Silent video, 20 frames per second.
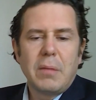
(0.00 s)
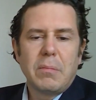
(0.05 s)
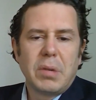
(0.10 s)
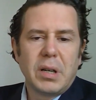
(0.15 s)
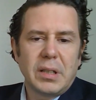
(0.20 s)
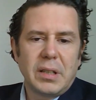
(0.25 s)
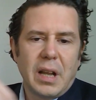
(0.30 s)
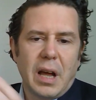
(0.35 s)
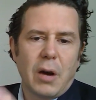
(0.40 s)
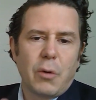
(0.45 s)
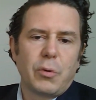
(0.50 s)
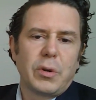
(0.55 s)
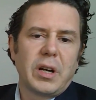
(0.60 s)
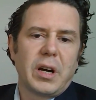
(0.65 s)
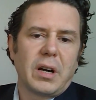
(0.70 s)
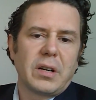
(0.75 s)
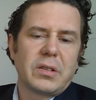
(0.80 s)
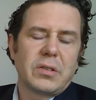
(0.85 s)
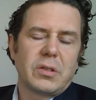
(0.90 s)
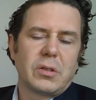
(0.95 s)
but now we
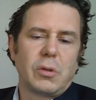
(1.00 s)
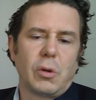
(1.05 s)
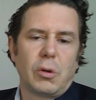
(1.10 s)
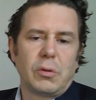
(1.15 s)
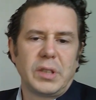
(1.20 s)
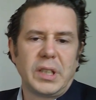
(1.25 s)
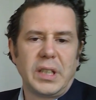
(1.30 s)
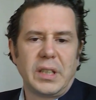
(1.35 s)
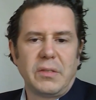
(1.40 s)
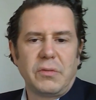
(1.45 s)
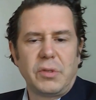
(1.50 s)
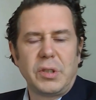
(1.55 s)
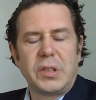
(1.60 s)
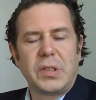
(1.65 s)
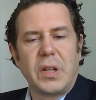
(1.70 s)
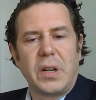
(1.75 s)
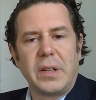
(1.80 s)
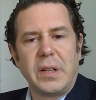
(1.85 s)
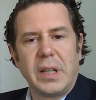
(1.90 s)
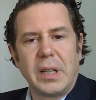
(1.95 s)
are slowly
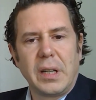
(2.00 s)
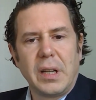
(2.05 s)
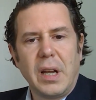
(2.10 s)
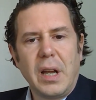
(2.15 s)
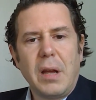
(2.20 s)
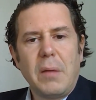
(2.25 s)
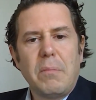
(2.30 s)
returning